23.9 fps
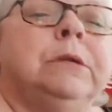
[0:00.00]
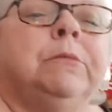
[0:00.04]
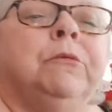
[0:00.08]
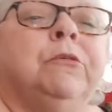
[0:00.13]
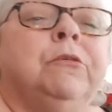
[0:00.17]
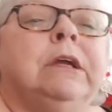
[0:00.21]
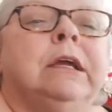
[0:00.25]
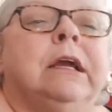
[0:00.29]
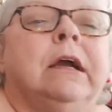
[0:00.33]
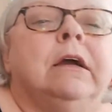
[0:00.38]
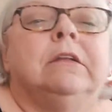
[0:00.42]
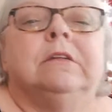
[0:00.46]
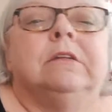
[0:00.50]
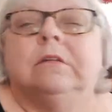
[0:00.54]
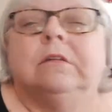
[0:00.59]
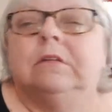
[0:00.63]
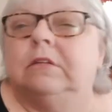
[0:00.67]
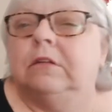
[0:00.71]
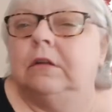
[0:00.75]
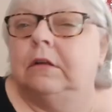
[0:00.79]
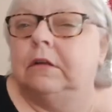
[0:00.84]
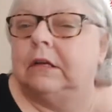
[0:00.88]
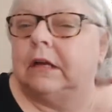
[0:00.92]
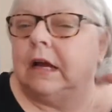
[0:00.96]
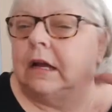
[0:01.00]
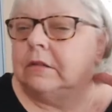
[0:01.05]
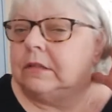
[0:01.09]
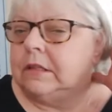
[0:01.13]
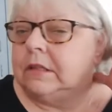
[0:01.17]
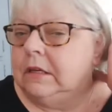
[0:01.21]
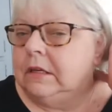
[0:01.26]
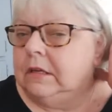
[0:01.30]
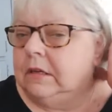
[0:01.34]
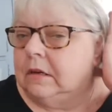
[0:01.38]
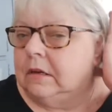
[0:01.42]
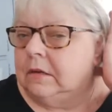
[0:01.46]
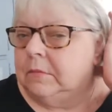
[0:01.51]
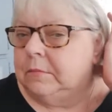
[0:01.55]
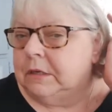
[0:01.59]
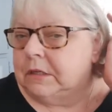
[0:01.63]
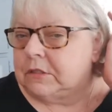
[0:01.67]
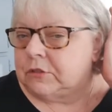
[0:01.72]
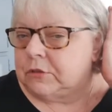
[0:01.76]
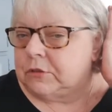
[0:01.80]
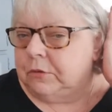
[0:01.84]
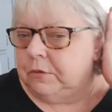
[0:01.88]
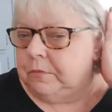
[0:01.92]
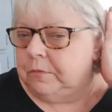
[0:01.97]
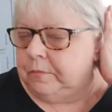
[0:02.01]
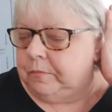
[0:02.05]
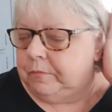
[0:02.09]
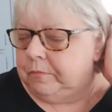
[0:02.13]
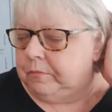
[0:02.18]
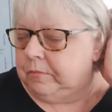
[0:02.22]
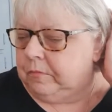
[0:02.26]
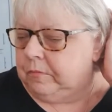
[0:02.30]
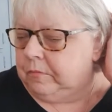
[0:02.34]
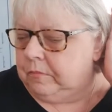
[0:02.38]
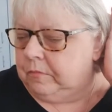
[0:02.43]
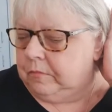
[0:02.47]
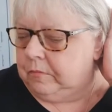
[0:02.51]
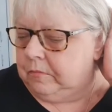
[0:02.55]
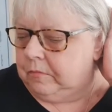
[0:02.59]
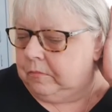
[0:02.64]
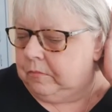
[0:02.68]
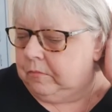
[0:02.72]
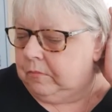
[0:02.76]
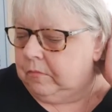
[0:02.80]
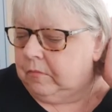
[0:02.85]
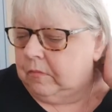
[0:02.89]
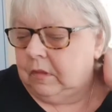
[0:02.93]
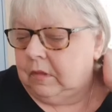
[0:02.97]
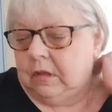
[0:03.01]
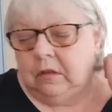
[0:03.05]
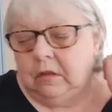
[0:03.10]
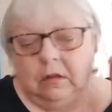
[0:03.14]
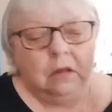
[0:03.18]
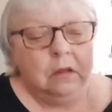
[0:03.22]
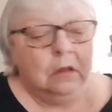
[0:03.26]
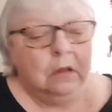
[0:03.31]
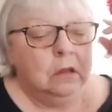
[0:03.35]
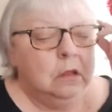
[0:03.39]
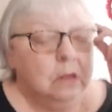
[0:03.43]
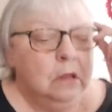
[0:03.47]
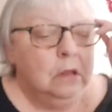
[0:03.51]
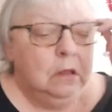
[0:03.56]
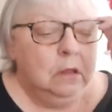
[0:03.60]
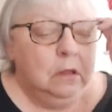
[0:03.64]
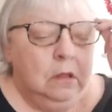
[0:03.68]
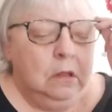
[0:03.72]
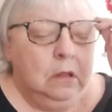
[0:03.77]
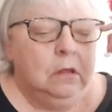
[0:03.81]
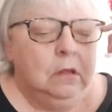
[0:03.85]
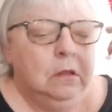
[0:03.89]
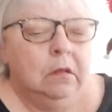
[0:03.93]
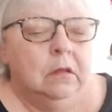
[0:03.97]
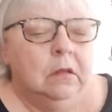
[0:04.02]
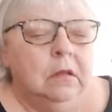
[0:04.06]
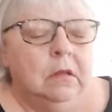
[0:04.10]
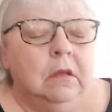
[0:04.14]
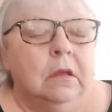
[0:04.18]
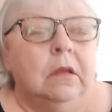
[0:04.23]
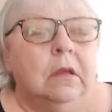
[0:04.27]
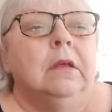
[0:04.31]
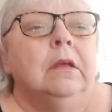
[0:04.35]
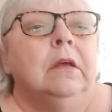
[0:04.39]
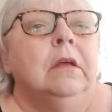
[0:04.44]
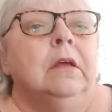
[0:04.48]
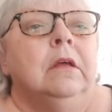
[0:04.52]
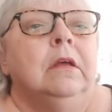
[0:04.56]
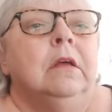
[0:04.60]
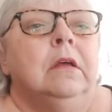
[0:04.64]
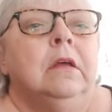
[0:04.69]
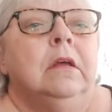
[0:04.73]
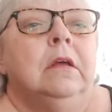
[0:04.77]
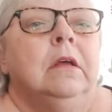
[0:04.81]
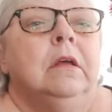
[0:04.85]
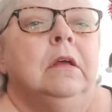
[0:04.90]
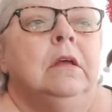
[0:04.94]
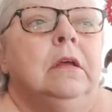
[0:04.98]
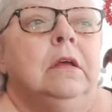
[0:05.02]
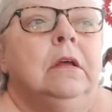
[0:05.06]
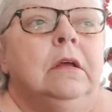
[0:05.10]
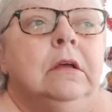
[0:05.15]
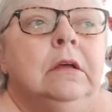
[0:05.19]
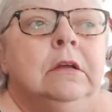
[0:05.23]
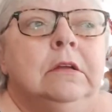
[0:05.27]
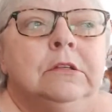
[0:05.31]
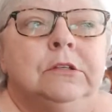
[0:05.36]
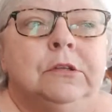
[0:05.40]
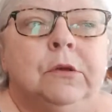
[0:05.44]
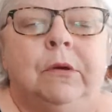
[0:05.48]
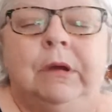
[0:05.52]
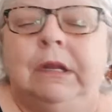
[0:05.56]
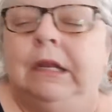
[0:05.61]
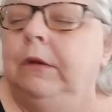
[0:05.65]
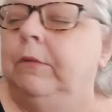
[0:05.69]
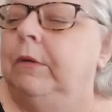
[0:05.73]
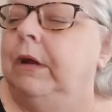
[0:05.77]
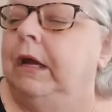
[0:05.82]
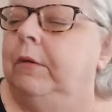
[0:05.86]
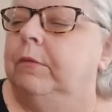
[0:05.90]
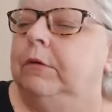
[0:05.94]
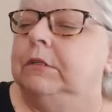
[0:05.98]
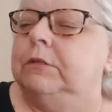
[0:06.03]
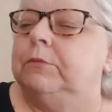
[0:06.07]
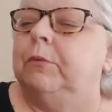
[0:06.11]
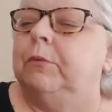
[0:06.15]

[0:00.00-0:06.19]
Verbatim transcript: Marie got got the uh, mixer. I got it. We got you, Gina. So anyway, it was